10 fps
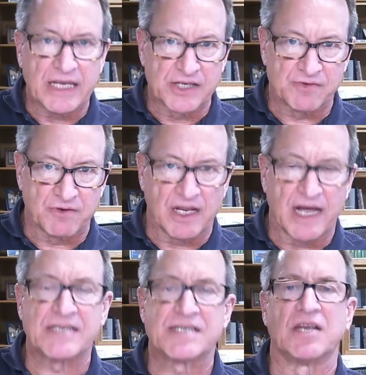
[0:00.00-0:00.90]

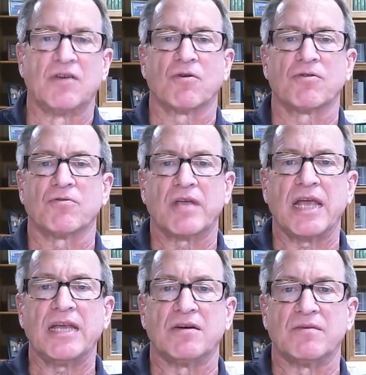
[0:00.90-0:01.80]
Israelites, the northern
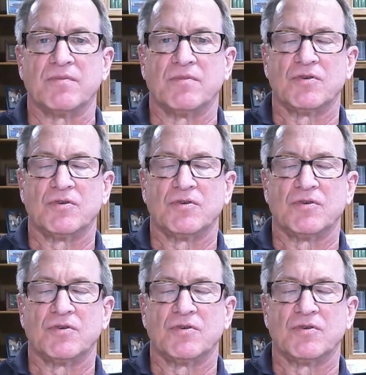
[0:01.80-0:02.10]
kingdom,